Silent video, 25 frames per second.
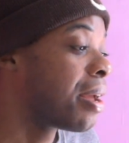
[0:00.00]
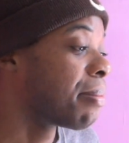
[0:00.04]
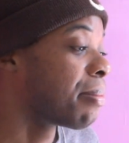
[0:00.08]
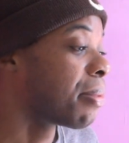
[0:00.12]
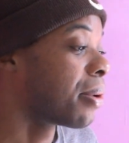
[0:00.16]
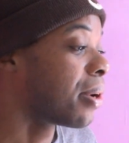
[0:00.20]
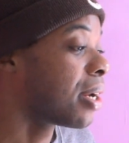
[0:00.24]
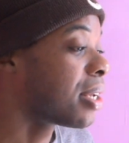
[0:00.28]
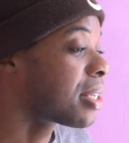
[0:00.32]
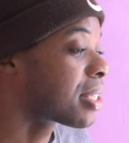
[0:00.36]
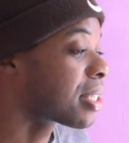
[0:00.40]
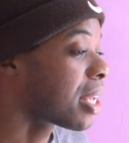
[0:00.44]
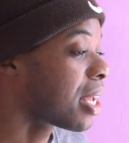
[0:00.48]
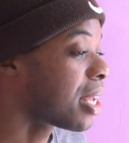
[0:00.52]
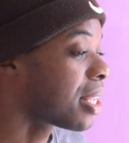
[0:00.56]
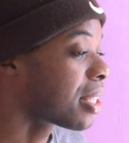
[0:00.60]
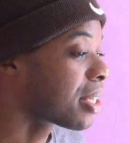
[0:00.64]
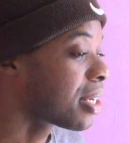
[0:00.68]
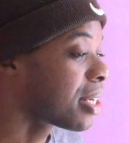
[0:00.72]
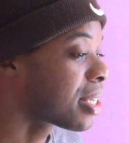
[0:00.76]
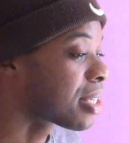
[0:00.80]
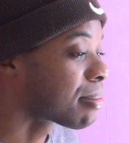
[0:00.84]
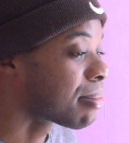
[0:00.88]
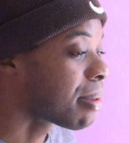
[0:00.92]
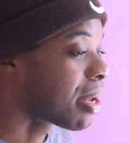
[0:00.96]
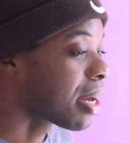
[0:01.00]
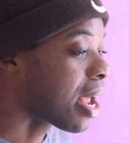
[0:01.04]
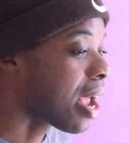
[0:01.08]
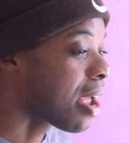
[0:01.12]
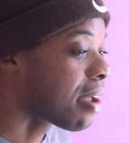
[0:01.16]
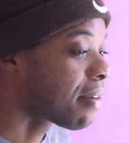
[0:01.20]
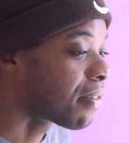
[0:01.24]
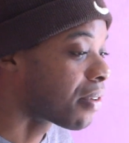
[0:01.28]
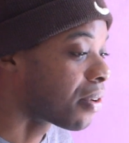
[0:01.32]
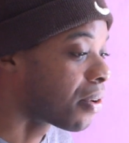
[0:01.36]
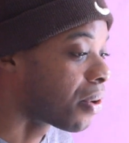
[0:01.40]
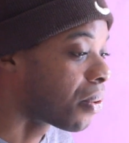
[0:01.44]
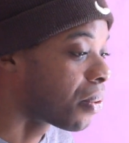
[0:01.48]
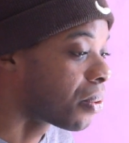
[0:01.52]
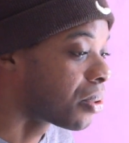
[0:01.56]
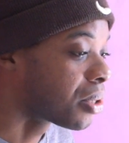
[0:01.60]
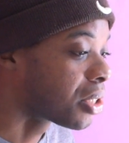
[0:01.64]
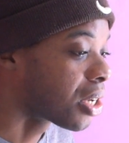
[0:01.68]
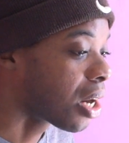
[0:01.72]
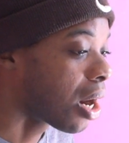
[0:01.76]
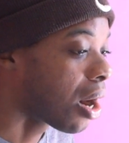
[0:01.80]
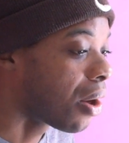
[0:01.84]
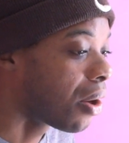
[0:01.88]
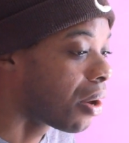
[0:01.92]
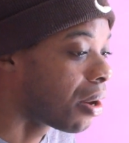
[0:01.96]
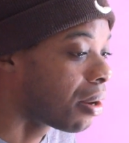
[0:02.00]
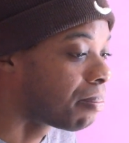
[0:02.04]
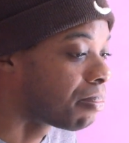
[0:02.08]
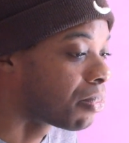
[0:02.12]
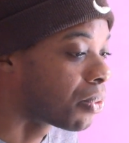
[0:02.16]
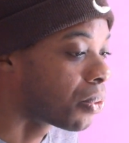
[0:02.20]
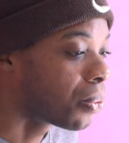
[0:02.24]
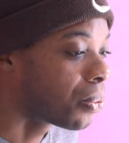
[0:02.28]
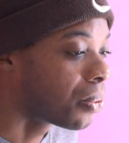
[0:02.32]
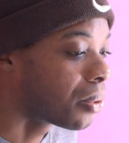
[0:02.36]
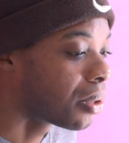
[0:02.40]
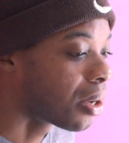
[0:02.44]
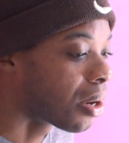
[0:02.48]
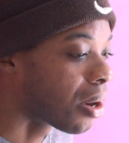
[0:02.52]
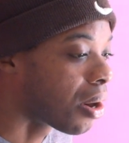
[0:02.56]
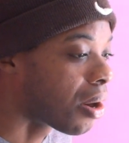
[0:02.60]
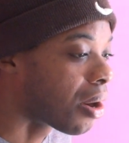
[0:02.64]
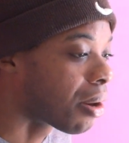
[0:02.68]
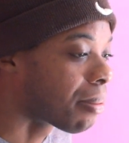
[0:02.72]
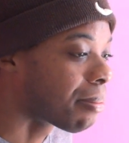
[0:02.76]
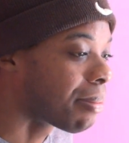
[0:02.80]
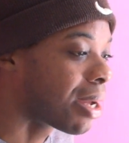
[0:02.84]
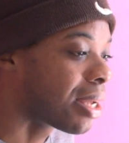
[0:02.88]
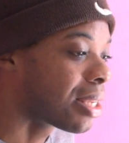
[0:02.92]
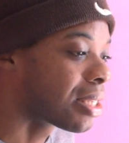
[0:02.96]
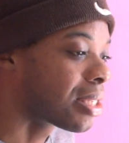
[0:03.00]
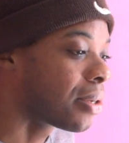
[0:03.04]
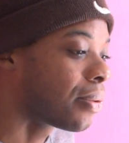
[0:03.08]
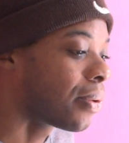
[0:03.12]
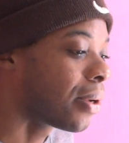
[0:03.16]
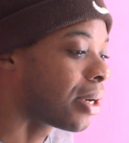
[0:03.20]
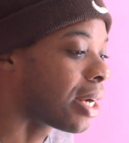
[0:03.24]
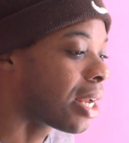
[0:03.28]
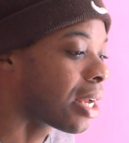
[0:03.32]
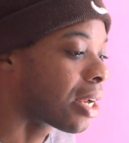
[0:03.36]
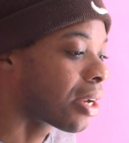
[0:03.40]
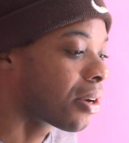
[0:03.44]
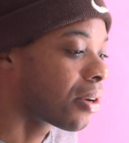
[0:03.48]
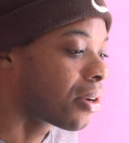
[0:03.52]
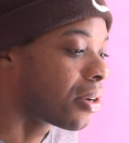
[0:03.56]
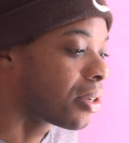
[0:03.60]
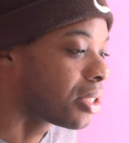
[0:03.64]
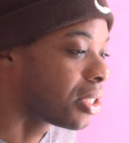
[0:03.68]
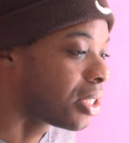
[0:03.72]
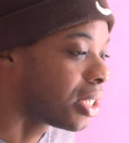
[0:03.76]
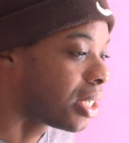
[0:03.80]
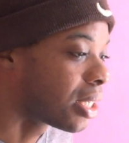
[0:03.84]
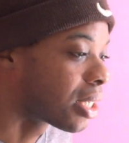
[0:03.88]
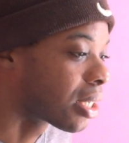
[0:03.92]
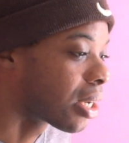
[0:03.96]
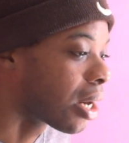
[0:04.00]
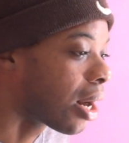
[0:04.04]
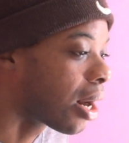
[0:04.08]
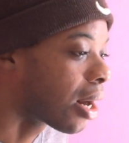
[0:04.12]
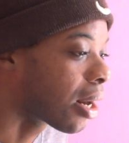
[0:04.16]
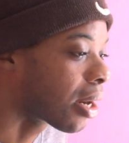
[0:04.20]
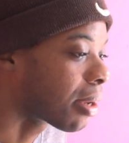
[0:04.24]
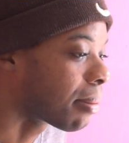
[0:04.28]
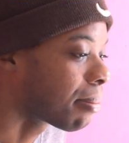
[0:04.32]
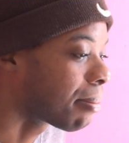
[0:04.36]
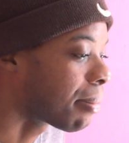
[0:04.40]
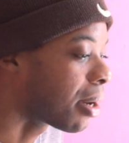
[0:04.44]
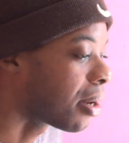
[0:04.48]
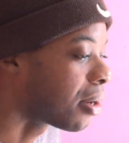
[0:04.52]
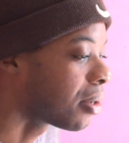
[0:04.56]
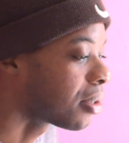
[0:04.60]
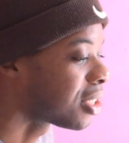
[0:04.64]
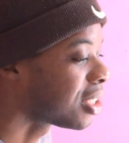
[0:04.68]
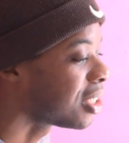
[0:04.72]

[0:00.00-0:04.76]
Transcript: But let's get into this, man. I ain't finna hold y'all up too long, man. See what that girl G talking about.